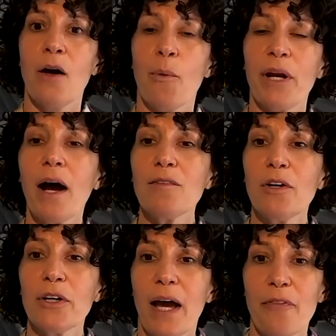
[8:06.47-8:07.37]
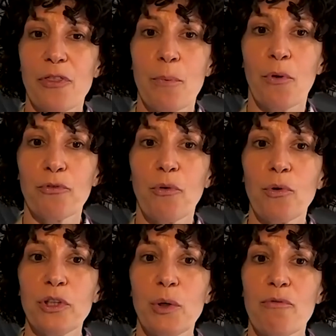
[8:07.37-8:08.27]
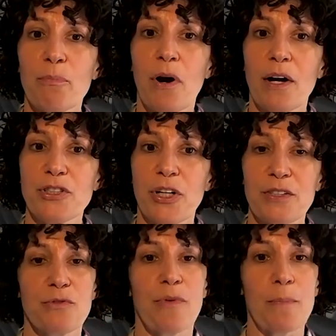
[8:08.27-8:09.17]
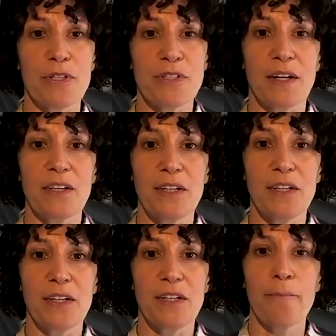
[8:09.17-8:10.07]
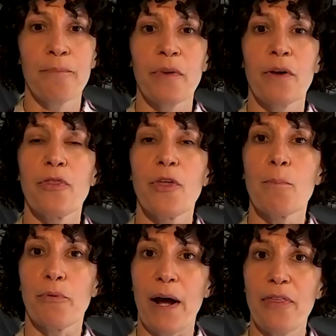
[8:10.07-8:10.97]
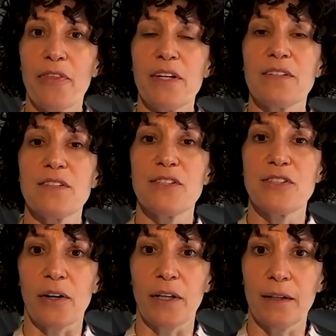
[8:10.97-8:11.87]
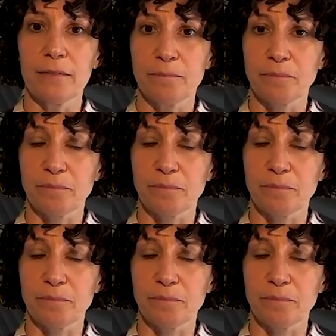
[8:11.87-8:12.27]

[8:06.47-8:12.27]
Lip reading: When I look at the portfolio of projects represented here, the breadth is stunning.